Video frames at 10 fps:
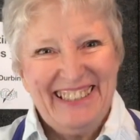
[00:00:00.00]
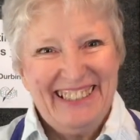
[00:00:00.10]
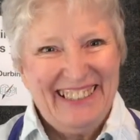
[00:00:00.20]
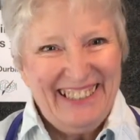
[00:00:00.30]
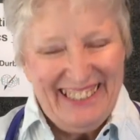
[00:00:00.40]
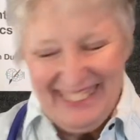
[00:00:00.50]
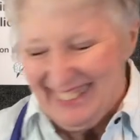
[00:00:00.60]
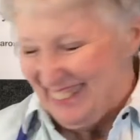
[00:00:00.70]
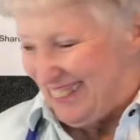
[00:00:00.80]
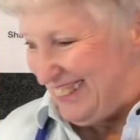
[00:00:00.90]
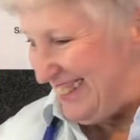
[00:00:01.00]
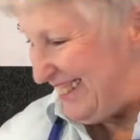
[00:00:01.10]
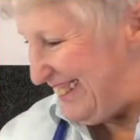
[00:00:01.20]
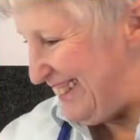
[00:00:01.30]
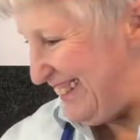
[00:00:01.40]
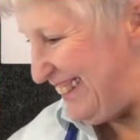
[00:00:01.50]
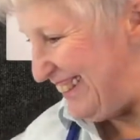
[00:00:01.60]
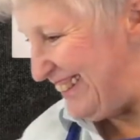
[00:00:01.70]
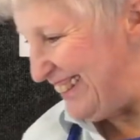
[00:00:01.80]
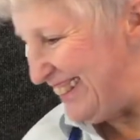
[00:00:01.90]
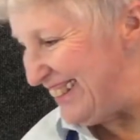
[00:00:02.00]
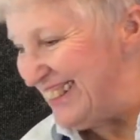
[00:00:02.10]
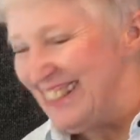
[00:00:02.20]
Nobody speaks.